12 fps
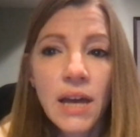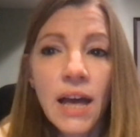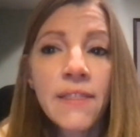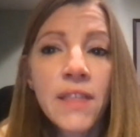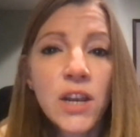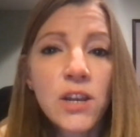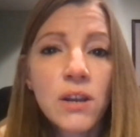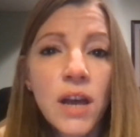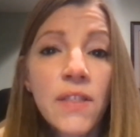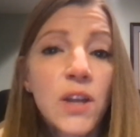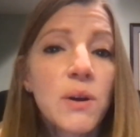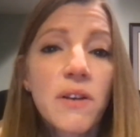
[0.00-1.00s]
And
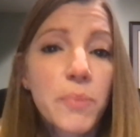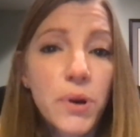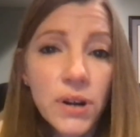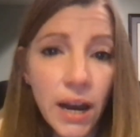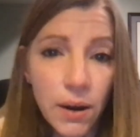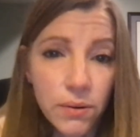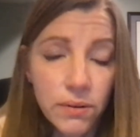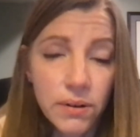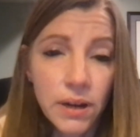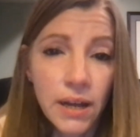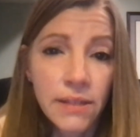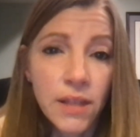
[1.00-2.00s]
then you have burnout.
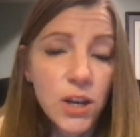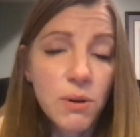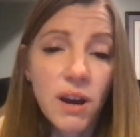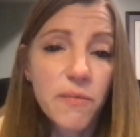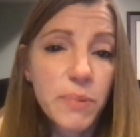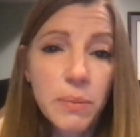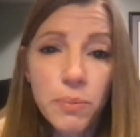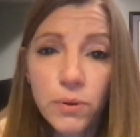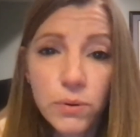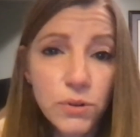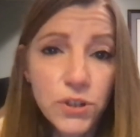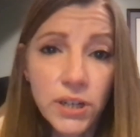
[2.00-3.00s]
And then you have
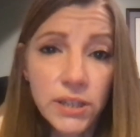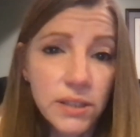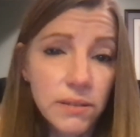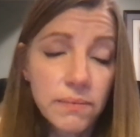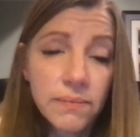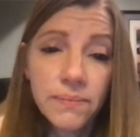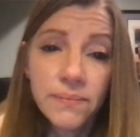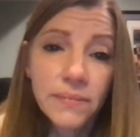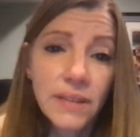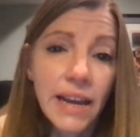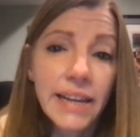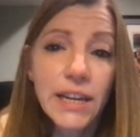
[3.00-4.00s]
people who just,
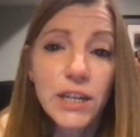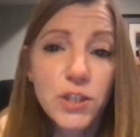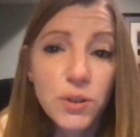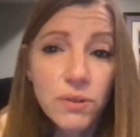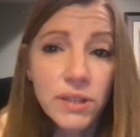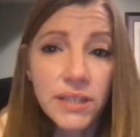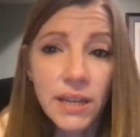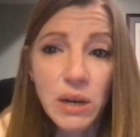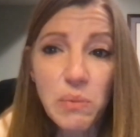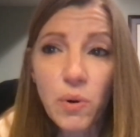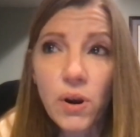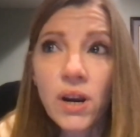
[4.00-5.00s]
I can't do this
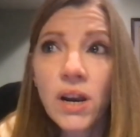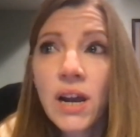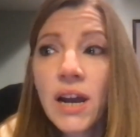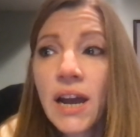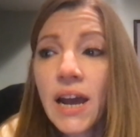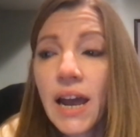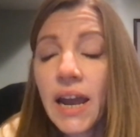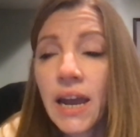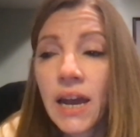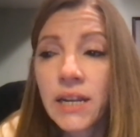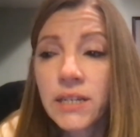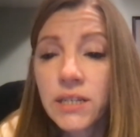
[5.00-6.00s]
anymore.
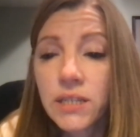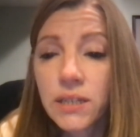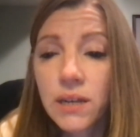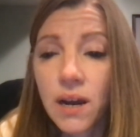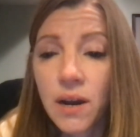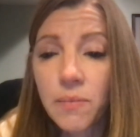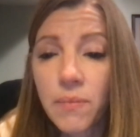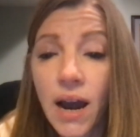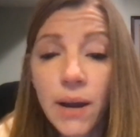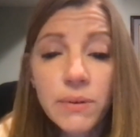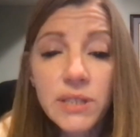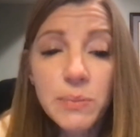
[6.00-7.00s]
And
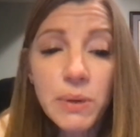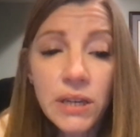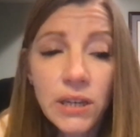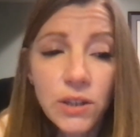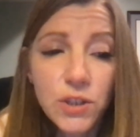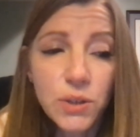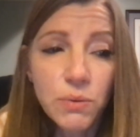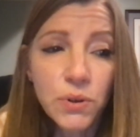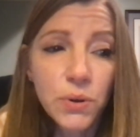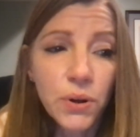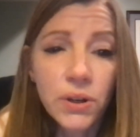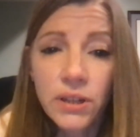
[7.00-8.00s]
I was speaking to a
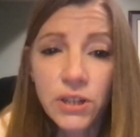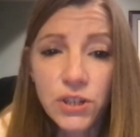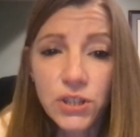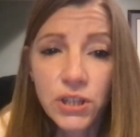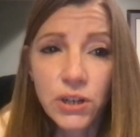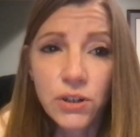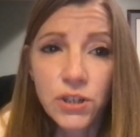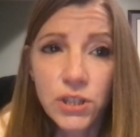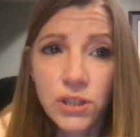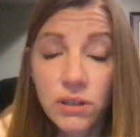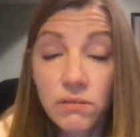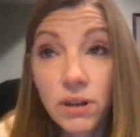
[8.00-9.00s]
New York legislator
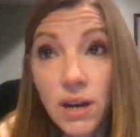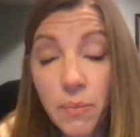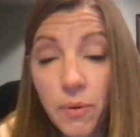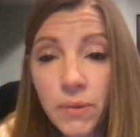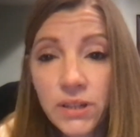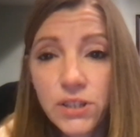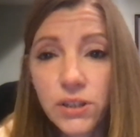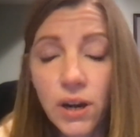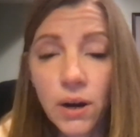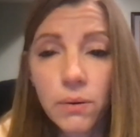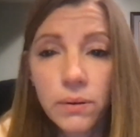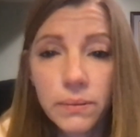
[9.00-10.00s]
just a couple months
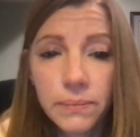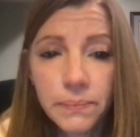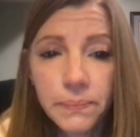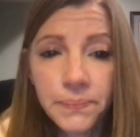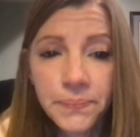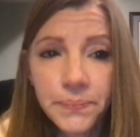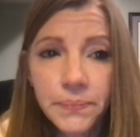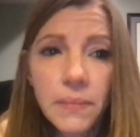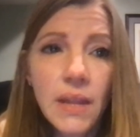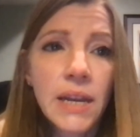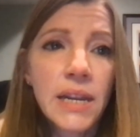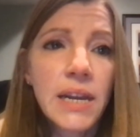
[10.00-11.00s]
ago,
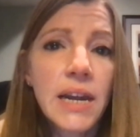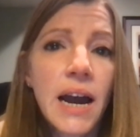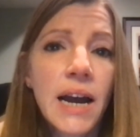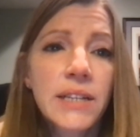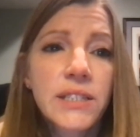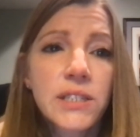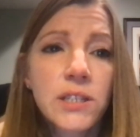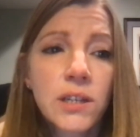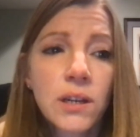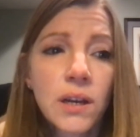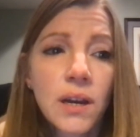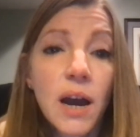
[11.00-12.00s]
and he asked
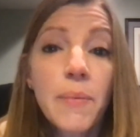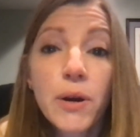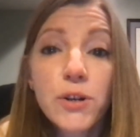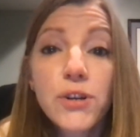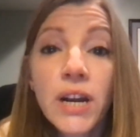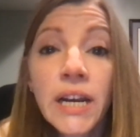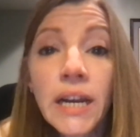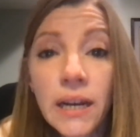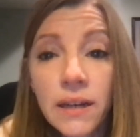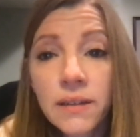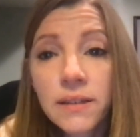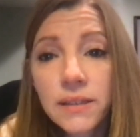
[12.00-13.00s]
about
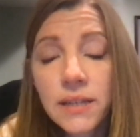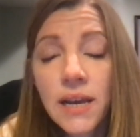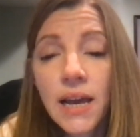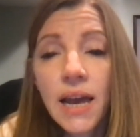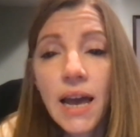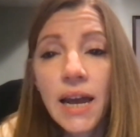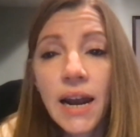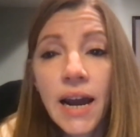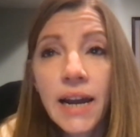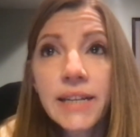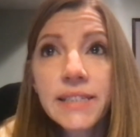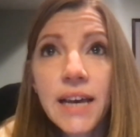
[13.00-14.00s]
trainings. And
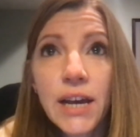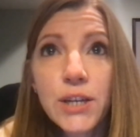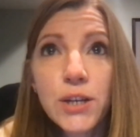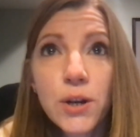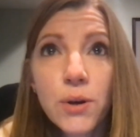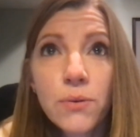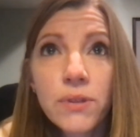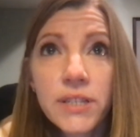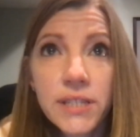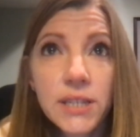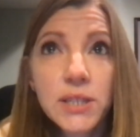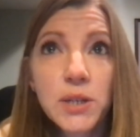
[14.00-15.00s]
I said, the
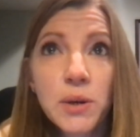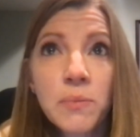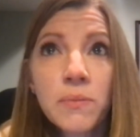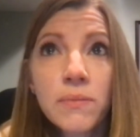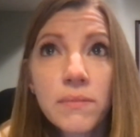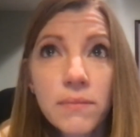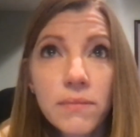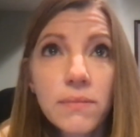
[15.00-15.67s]
system,